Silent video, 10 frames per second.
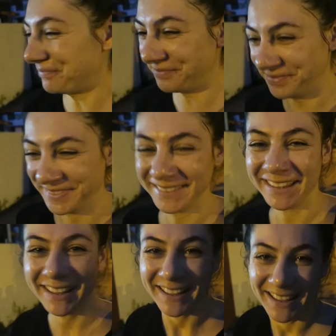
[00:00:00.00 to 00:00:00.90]
and
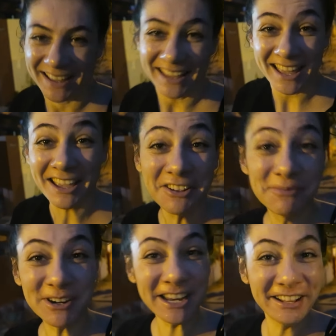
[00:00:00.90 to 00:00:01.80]

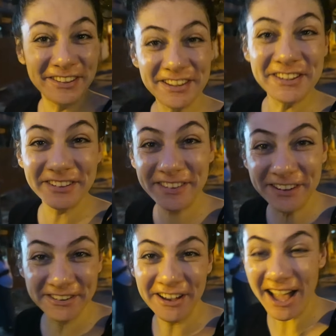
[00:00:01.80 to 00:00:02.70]
good morning to you
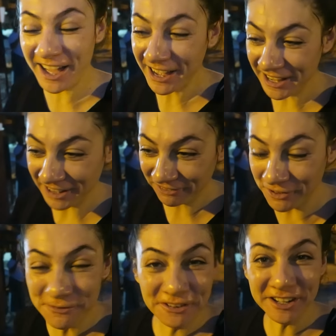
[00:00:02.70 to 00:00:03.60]
too. Hi,
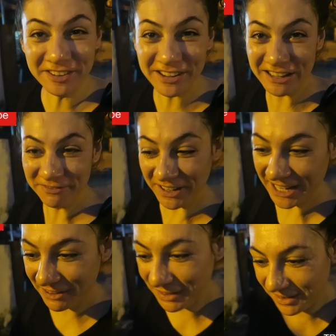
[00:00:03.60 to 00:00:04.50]
from Kochi. My
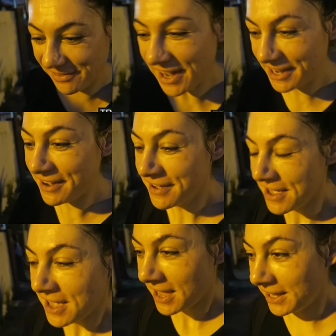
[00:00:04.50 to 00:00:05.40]
name is Ivana
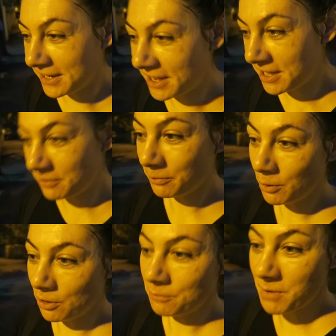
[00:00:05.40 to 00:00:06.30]
and I am
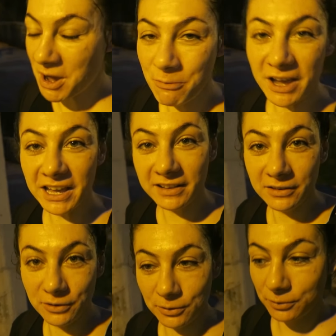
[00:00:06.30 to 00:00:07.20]
on my way
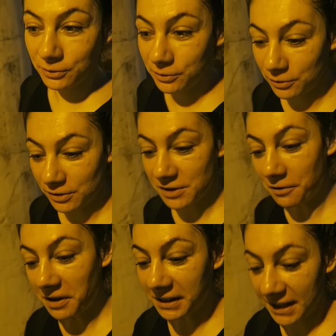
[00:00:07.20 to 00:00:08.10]
to do a
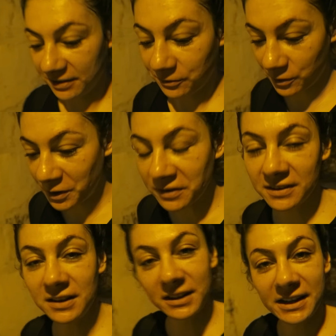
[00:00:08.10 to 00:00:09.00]
yoga class
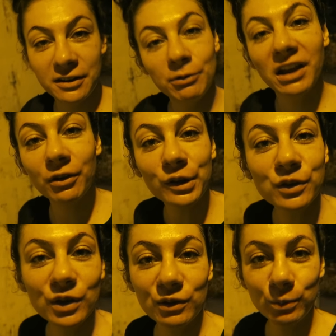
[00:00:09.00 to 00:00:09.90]
first and later we're going
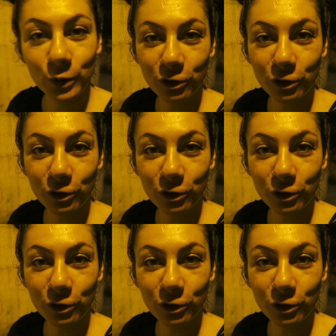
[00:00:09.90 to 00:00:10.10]
to explore